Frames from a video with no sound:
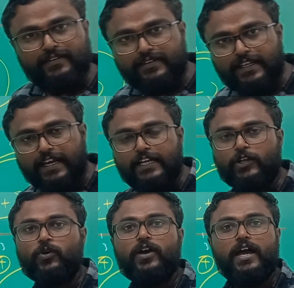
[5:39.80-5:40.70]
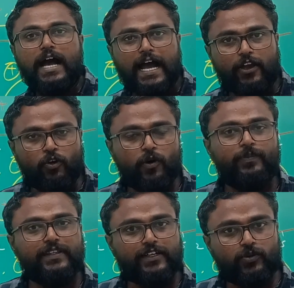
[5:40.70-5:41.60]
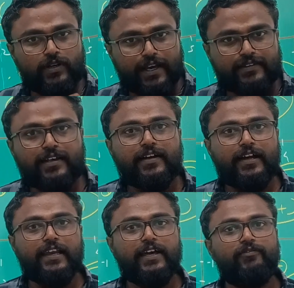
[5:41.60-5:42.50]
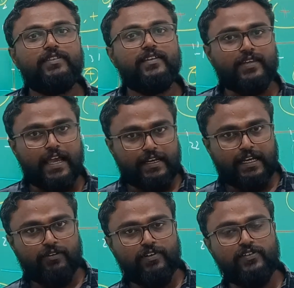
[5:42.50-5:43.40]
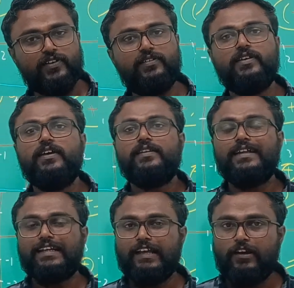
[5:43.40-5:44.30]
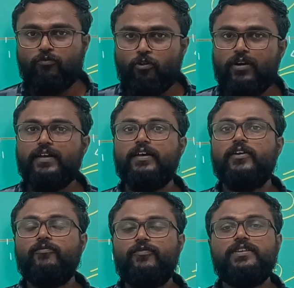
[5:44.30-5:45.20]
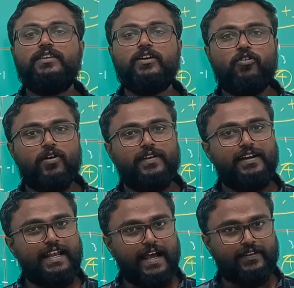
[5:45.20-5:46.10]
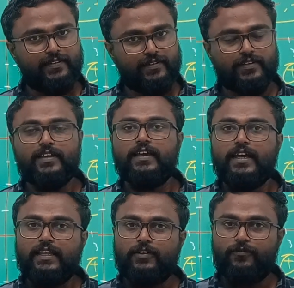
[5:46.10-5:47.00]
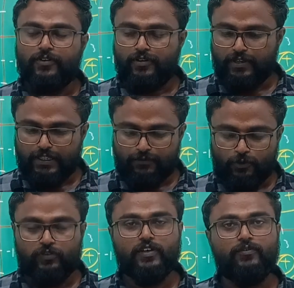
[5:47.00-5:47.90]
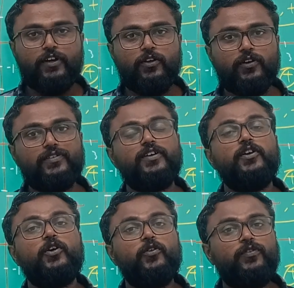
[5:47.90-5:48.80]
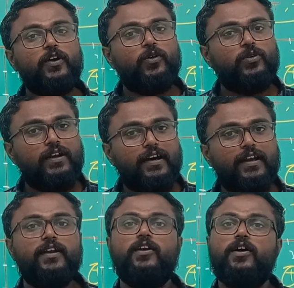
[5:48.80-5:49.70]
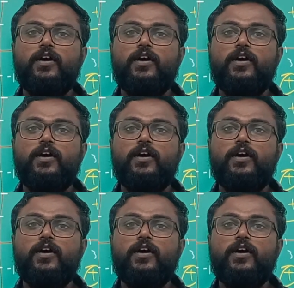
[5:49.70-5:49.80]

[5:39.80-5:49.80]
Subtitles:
is negative. I hope that you guys are clear with the sign conventions that are involved with the coordinate axis. And in the future videos, we are going to learn